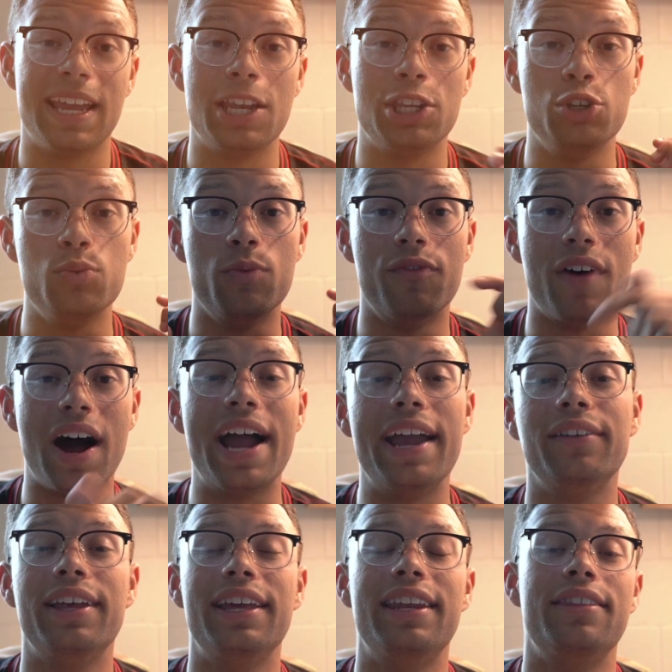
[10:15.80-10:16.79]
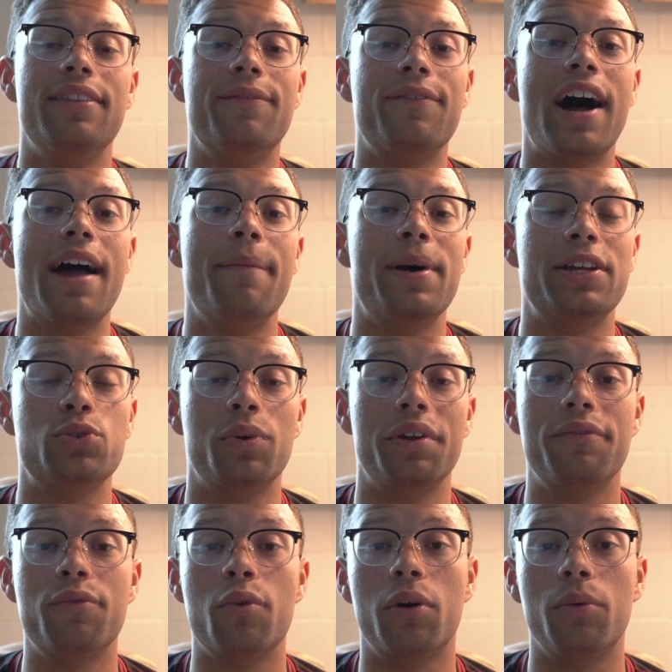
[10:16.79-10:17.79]
again, you violated the
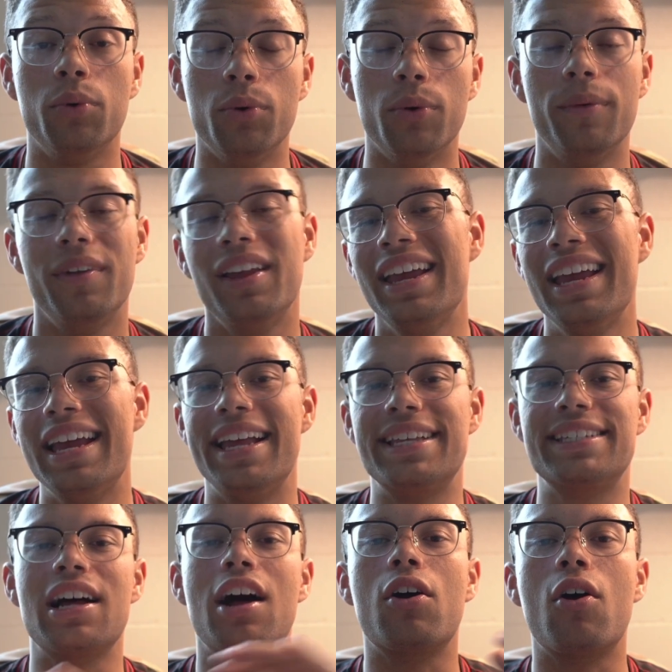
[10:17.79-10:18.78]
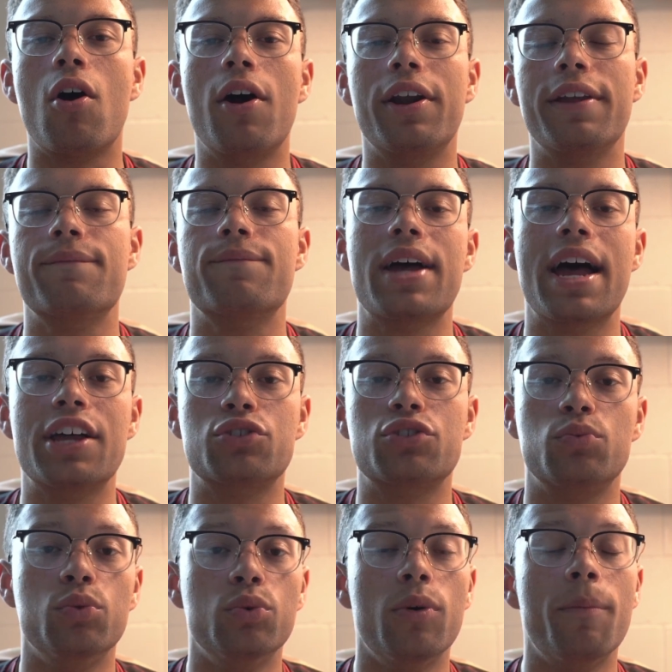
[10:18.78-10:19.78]
5x24 rule. It's not a hard and
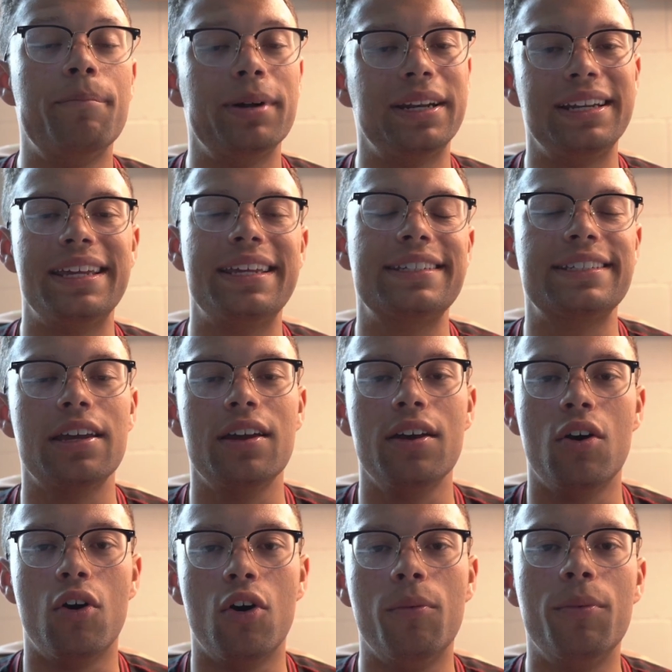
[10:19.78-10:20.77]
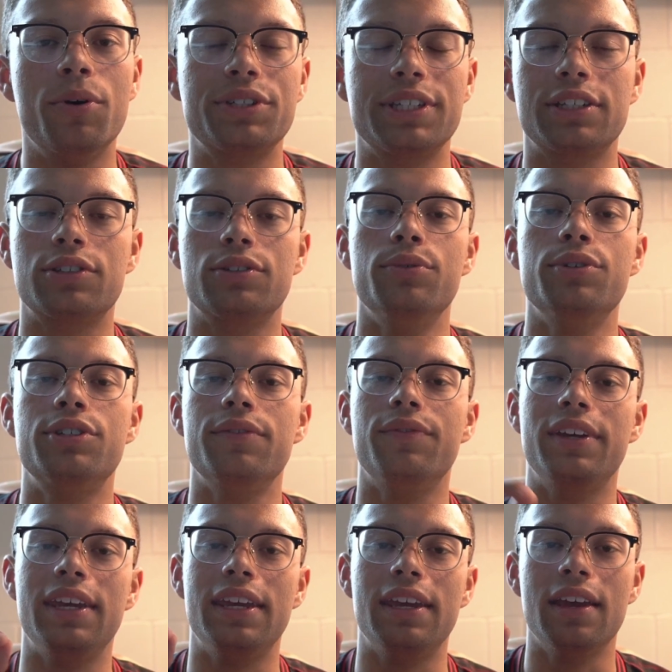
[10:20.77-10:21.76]
fast rule, but it is almost
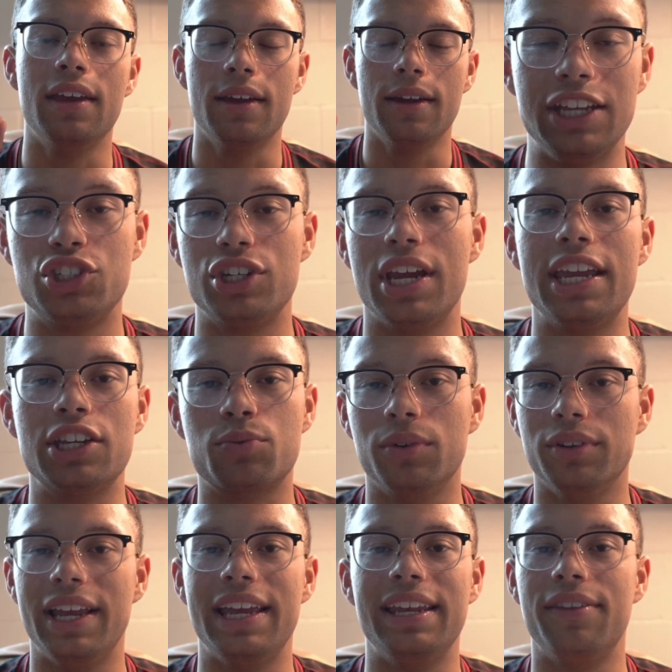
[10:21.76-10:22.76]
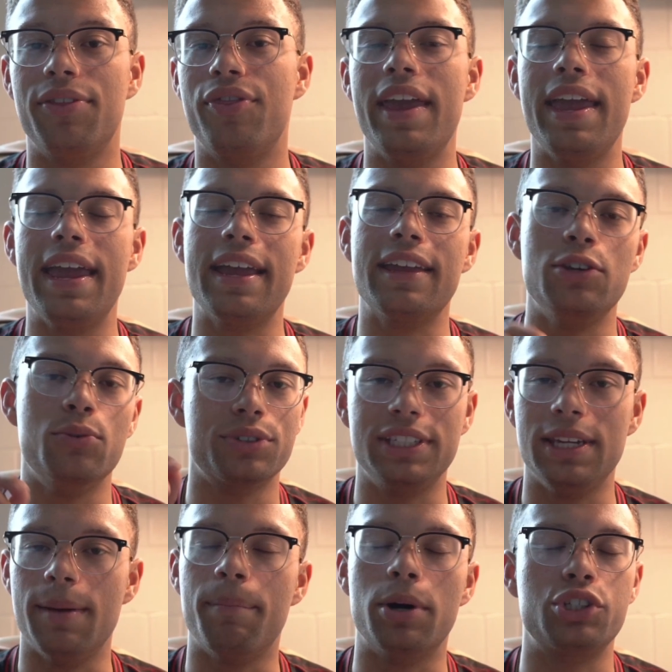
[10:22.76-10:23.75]
exclusively a Chase related thing. You'll
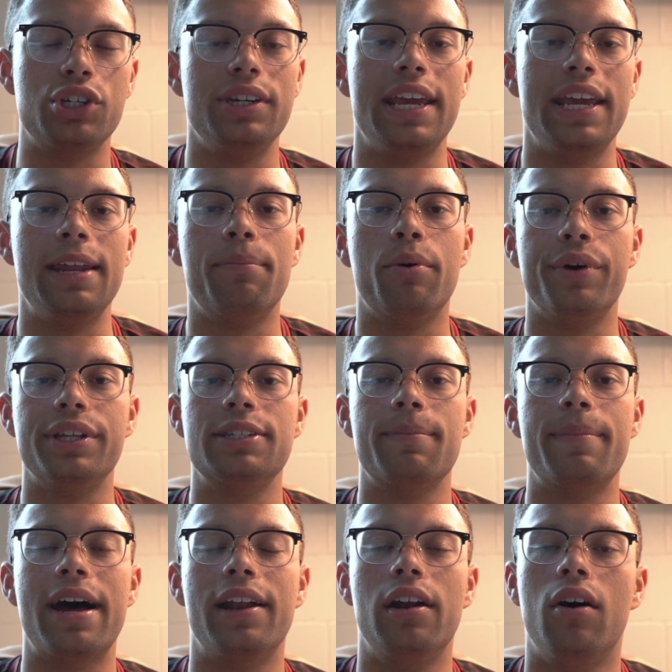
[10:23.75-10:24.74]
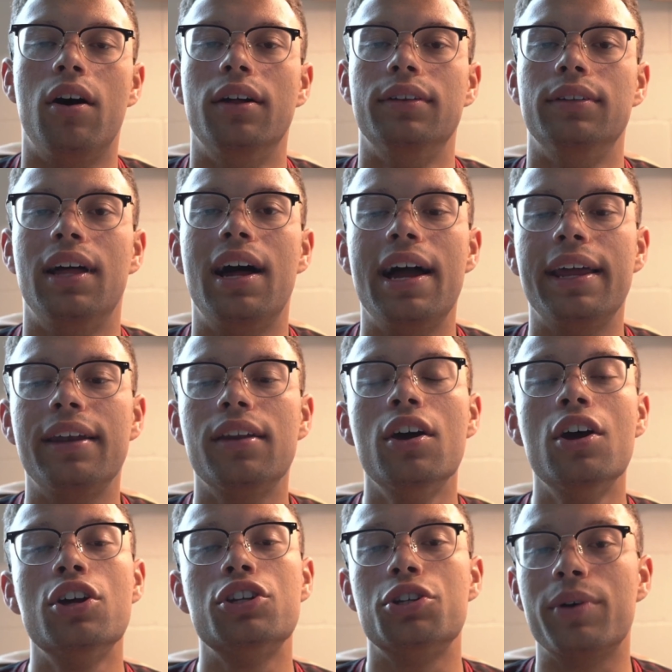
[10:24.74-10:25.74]
see a bunch of data points about it online.
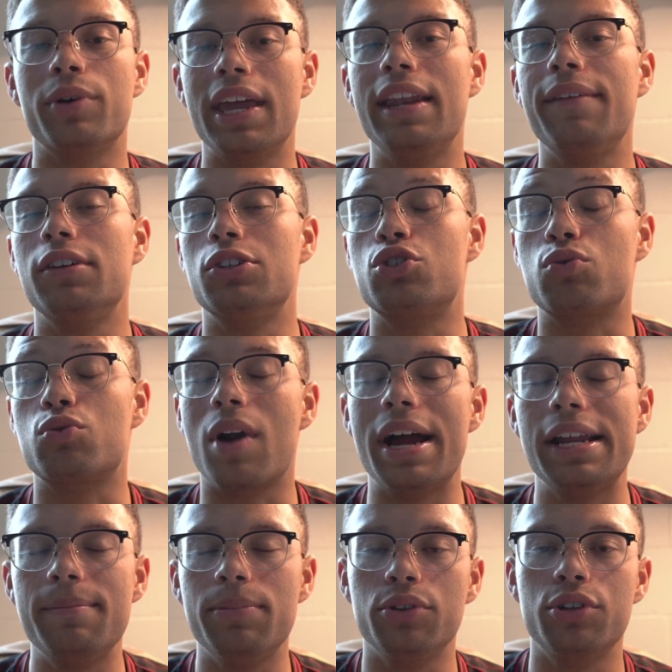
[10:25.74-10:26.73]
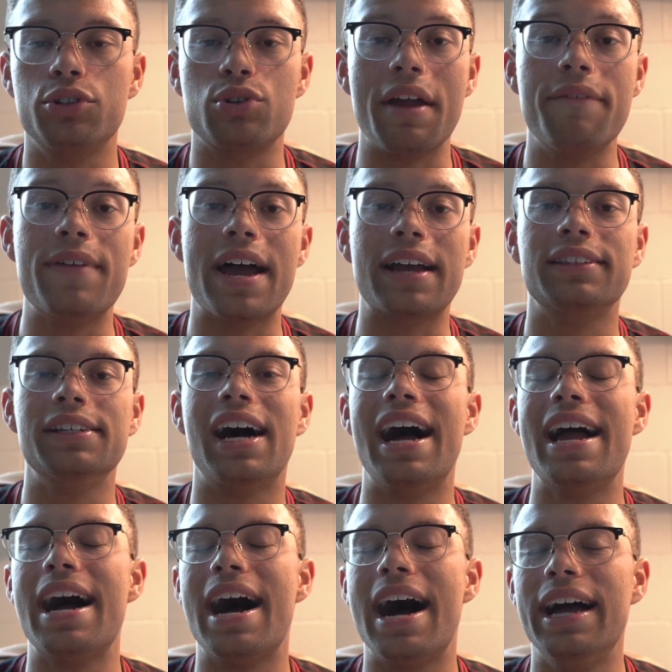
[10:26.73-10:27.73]
So again, if you're trying to build a trifecta,
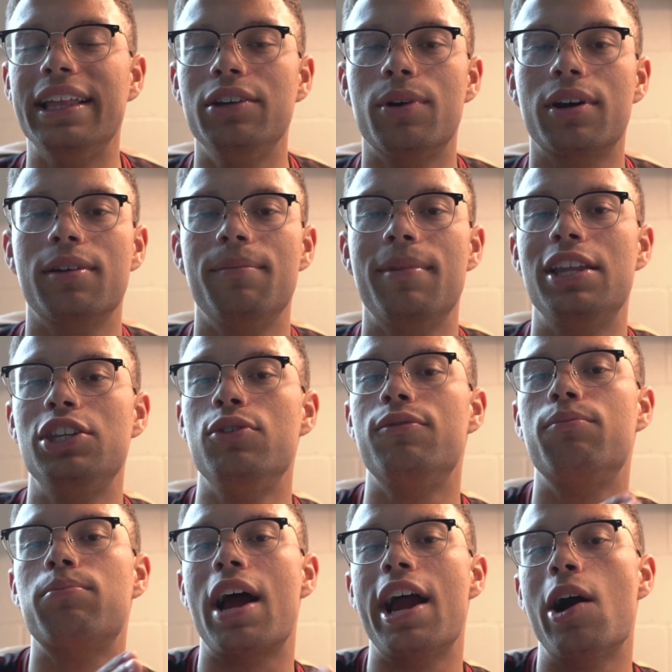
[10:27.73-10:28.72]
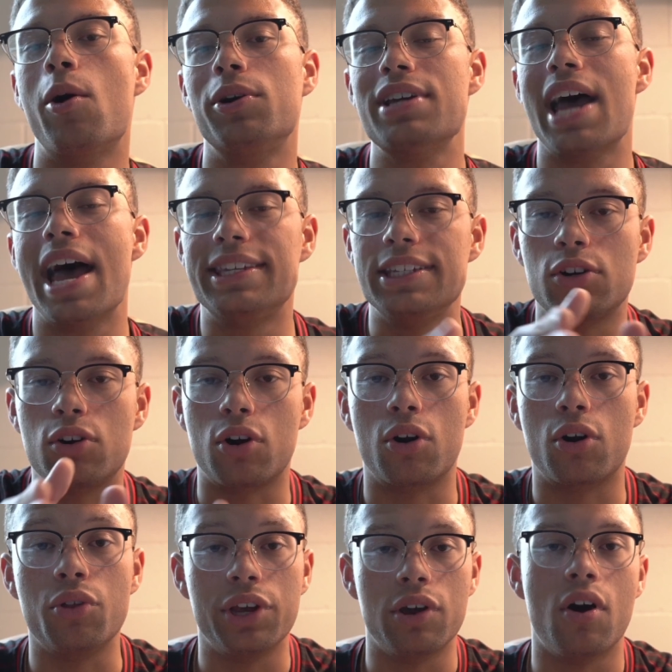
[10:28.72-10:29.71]
I highly recommend you prioritize it
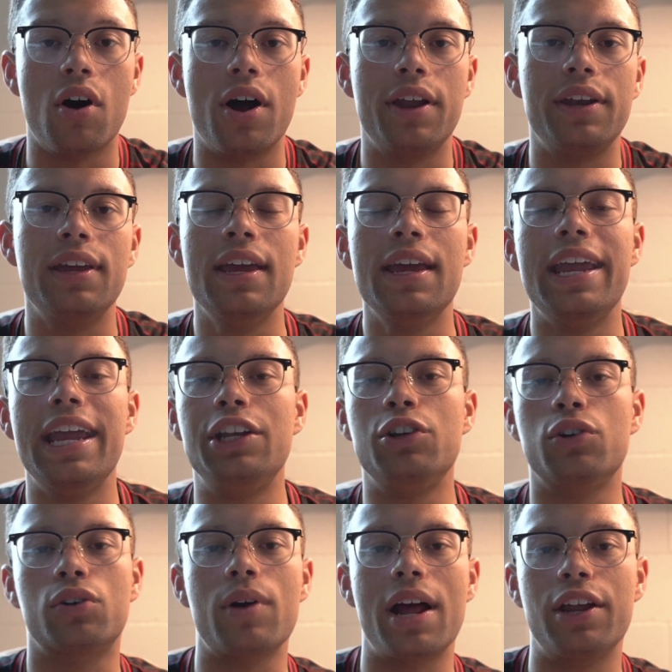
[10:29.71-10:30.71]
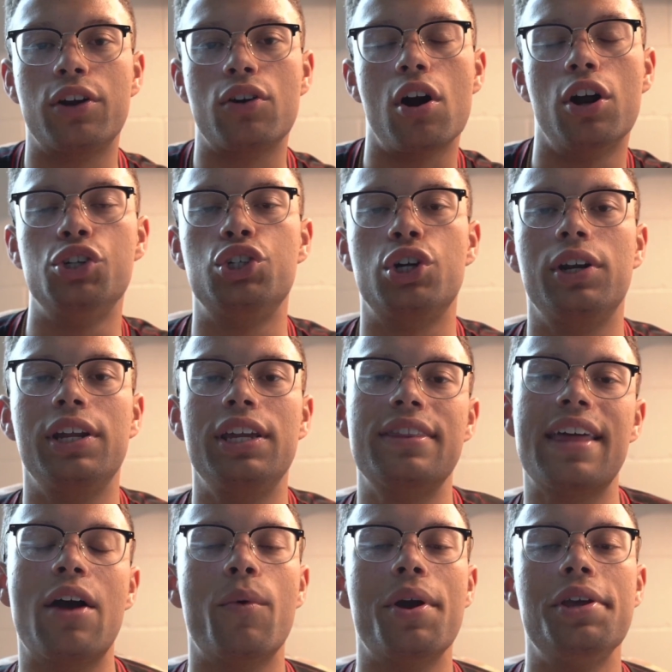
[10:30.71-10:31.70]
early on in your credit card
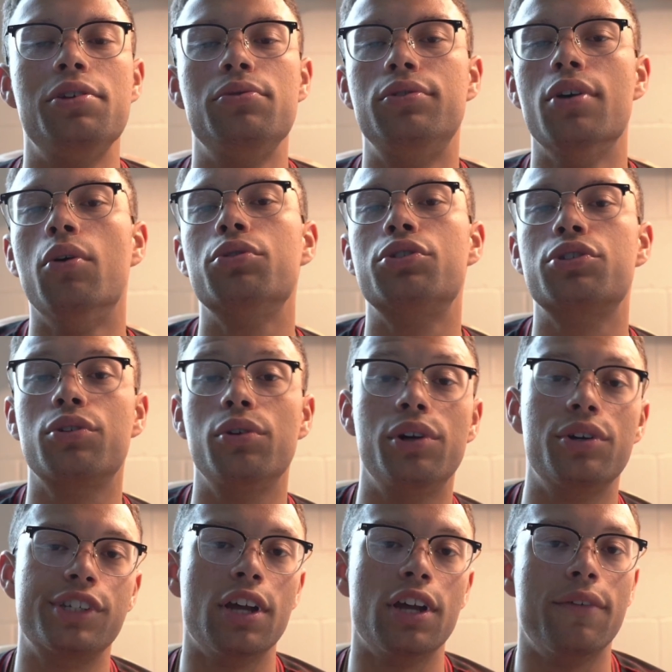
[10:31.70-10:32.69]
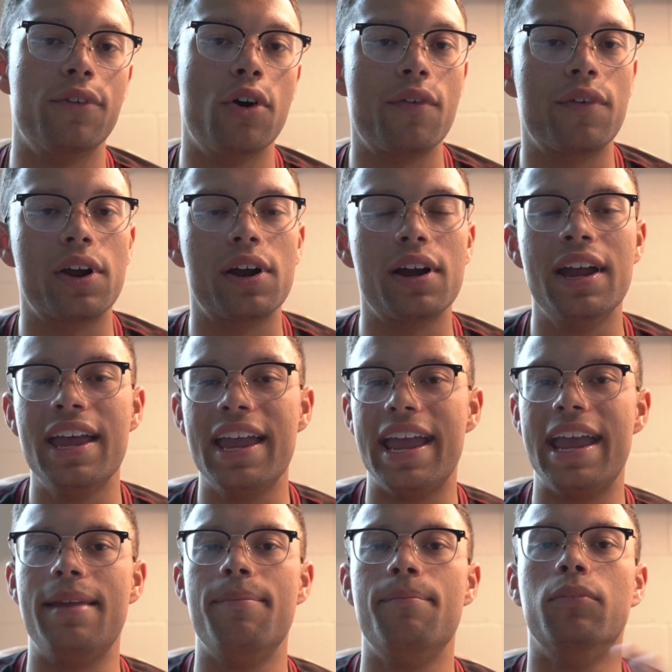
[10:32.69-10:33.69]
journey. That way you don't screw yourself over
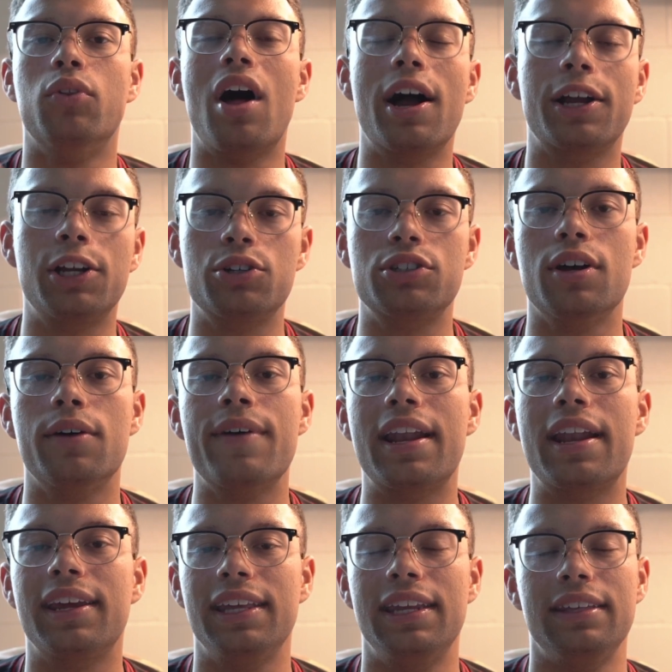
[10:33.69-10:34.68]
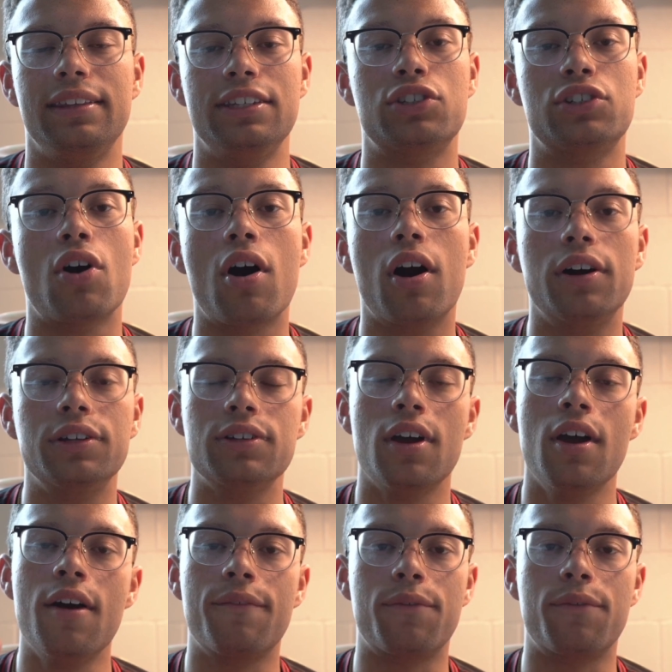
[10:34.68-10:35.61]
and lock yourself out of getting these cards